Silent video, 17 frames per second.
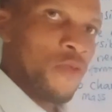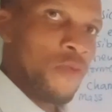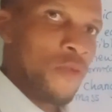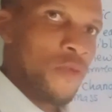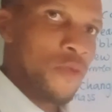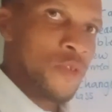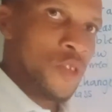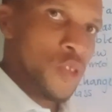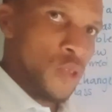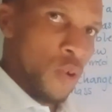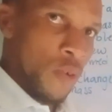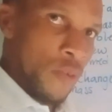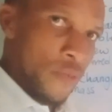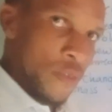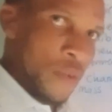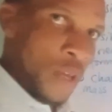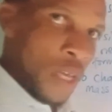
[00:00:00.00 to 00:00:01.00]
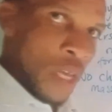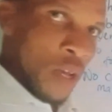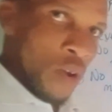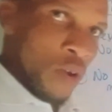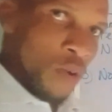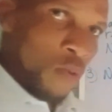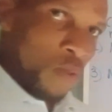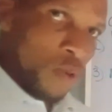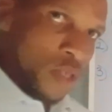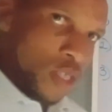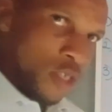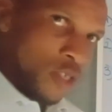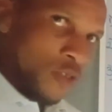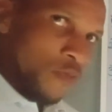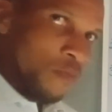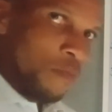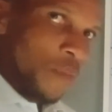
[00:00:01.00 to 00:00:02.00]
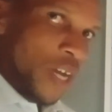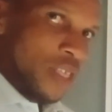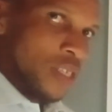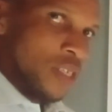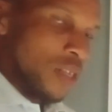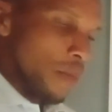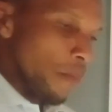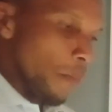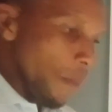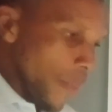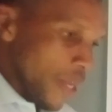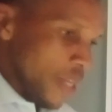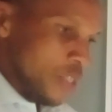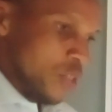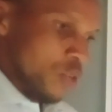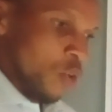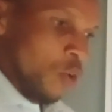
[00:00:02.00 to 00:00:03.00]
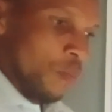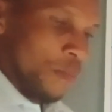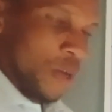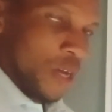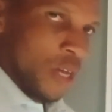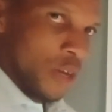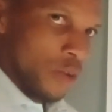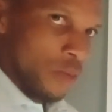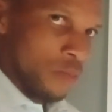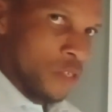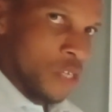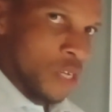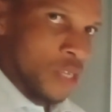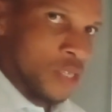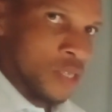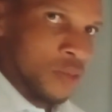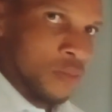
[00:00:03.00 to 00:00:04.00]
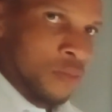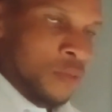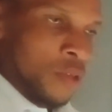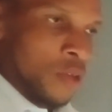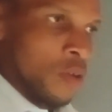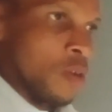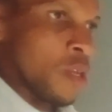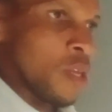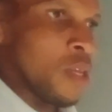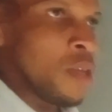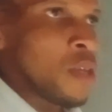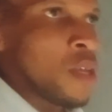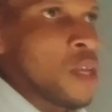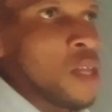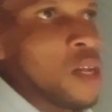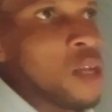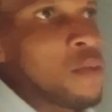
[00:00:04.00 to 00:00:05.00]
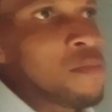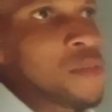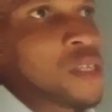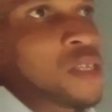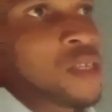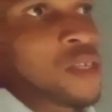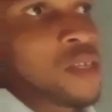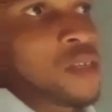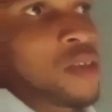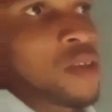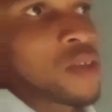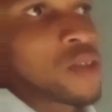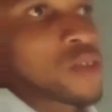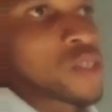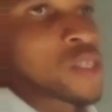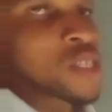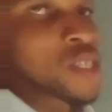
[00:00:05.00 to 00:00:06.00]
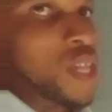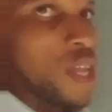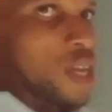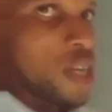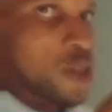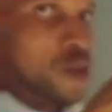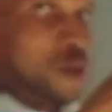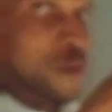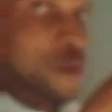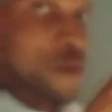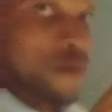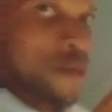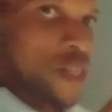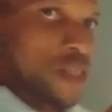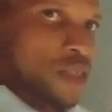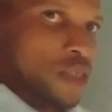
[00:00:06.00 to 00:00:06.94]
stuff or quantity of matter that makes up an object. Okay, let me scale it up a bit.